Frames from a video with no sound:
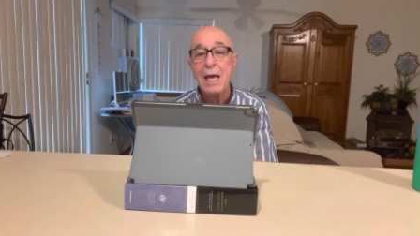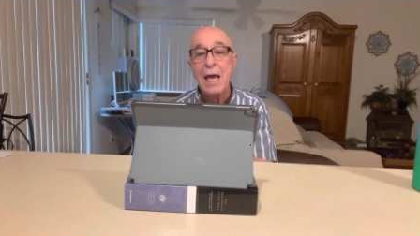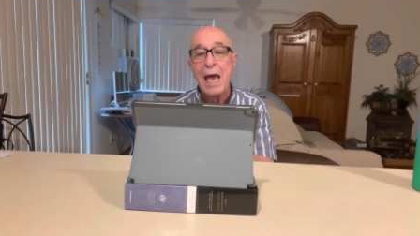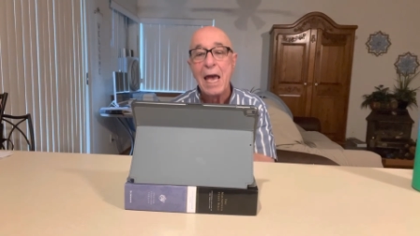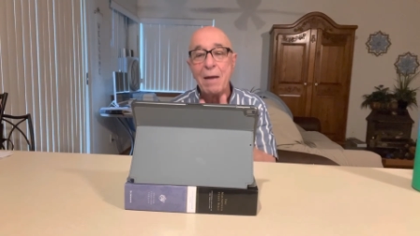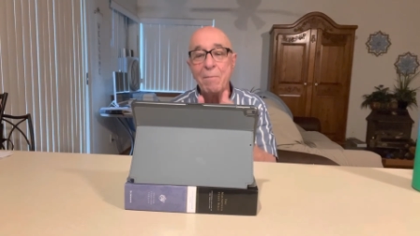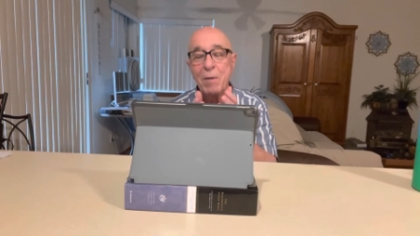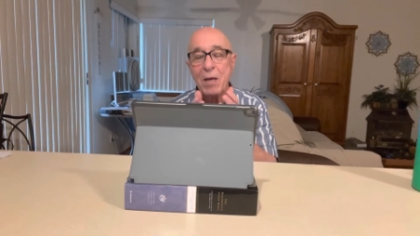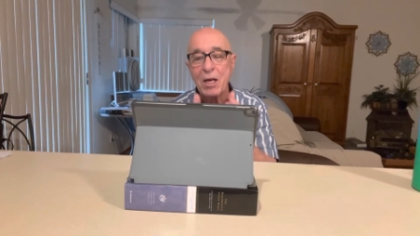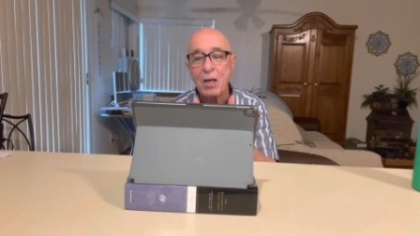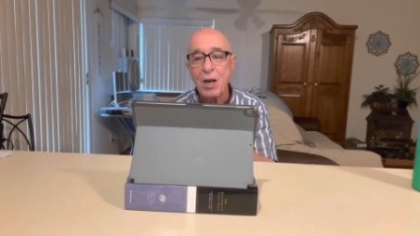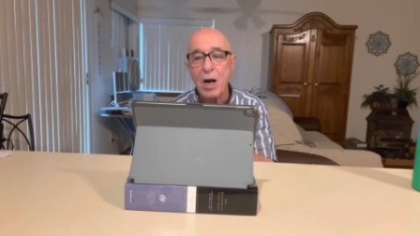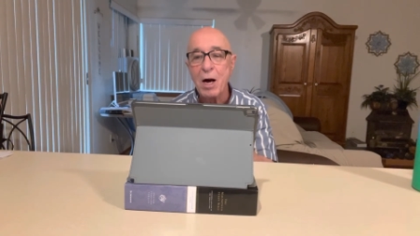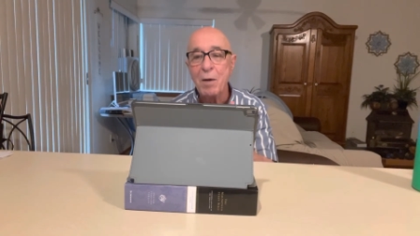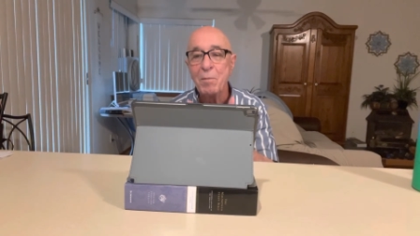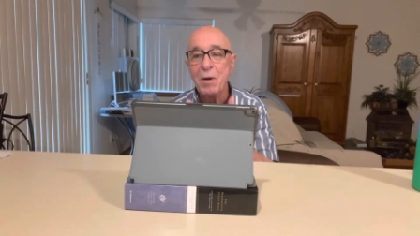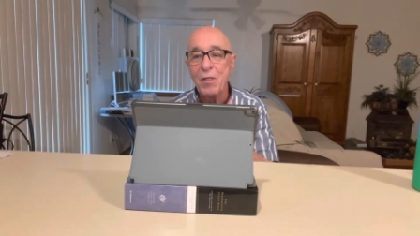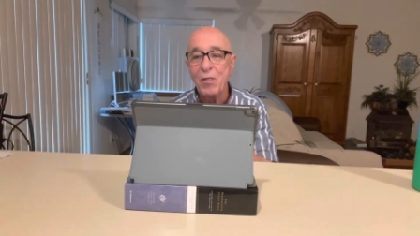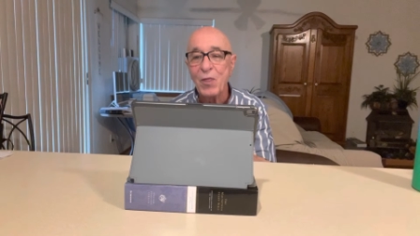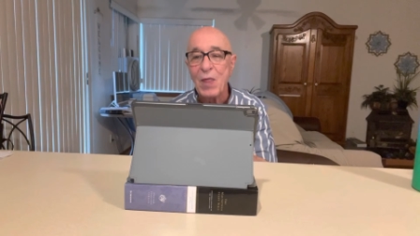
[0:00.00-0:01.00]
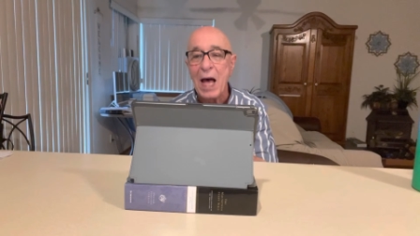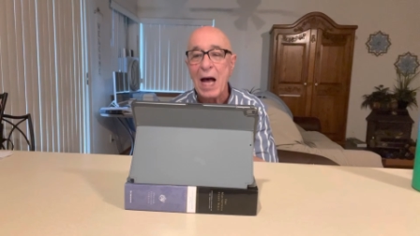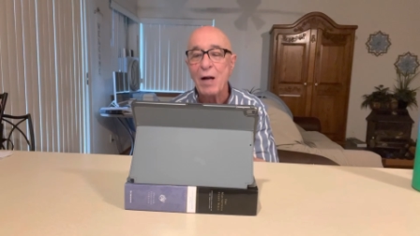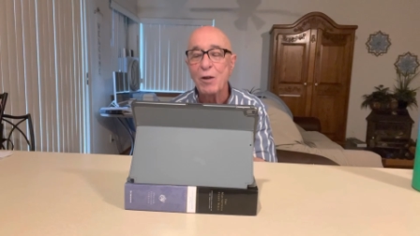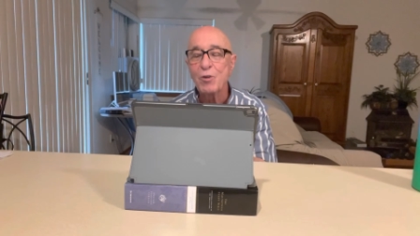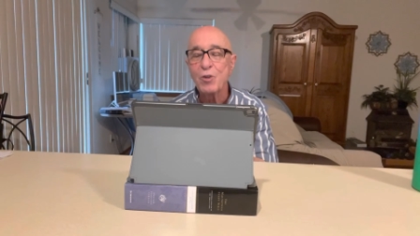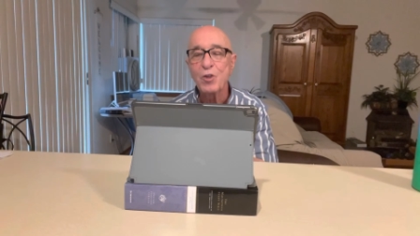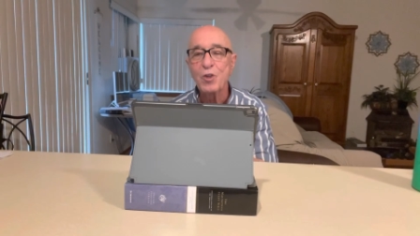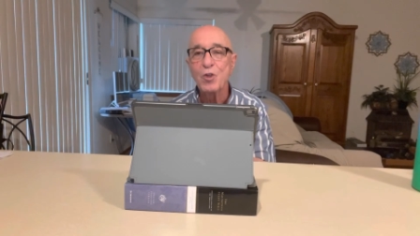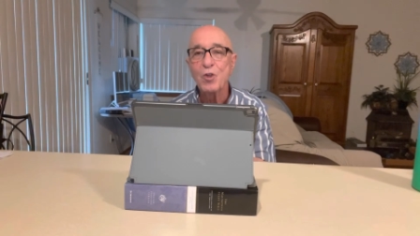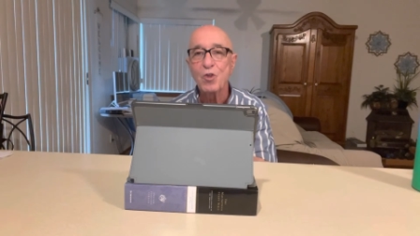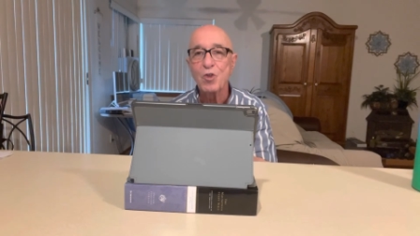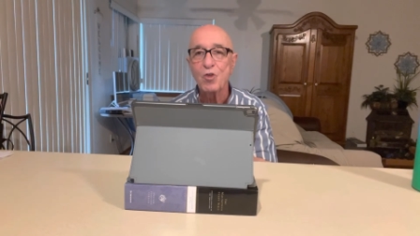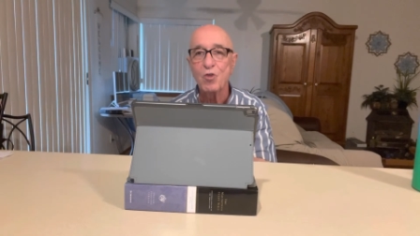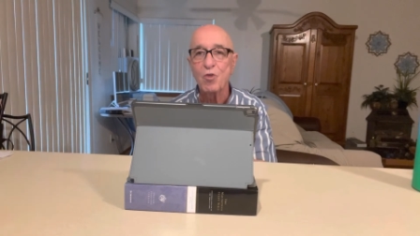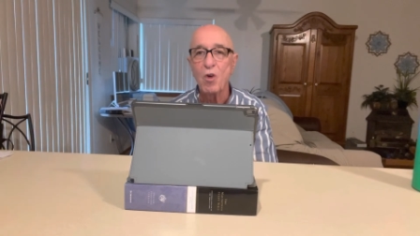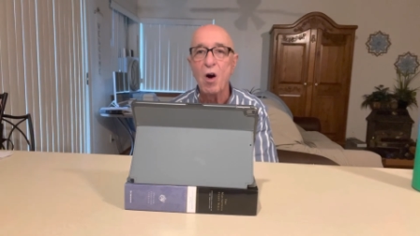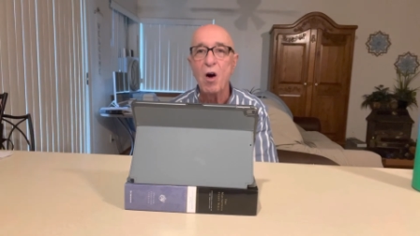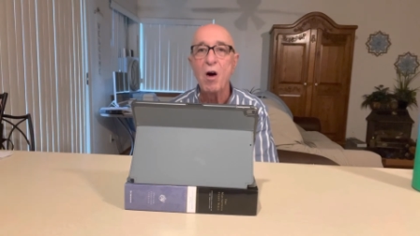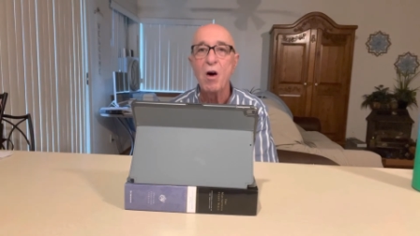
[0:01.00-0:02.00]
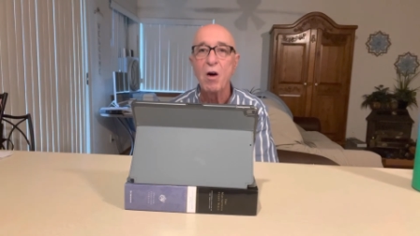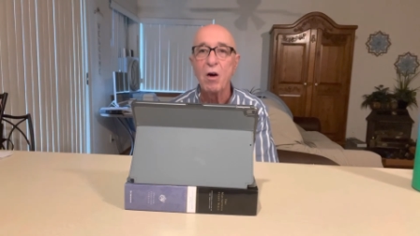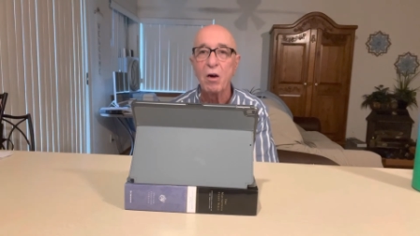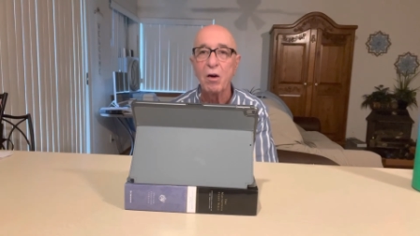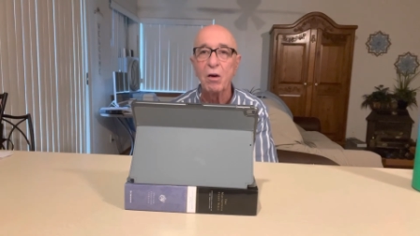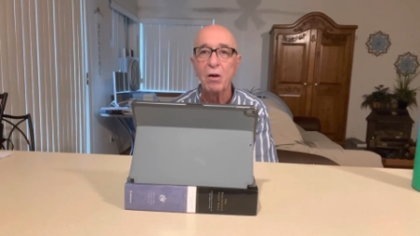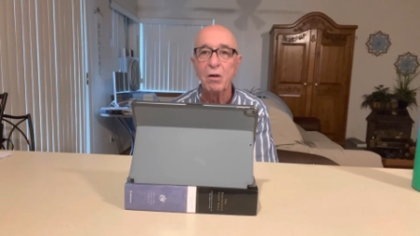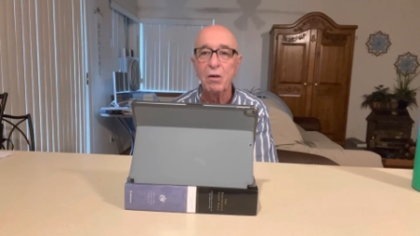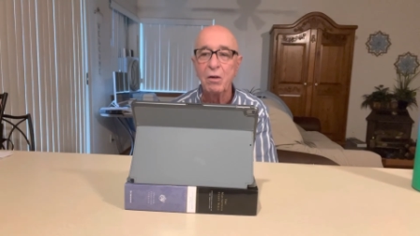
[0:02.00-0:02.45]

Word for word: and become a thousand strong.